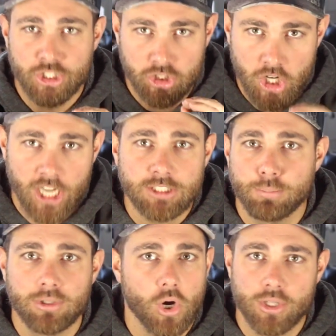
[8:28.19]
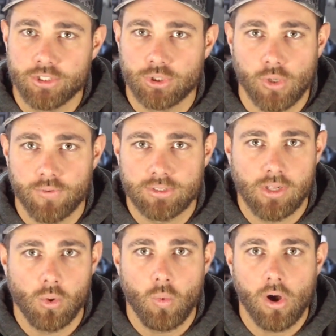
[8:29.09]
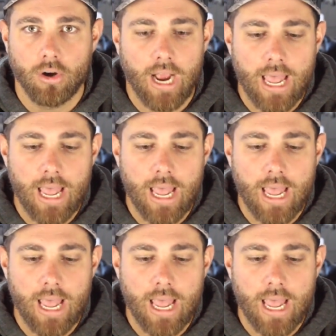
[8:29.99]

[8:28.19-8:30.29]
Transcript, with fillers: just below the surface of the water.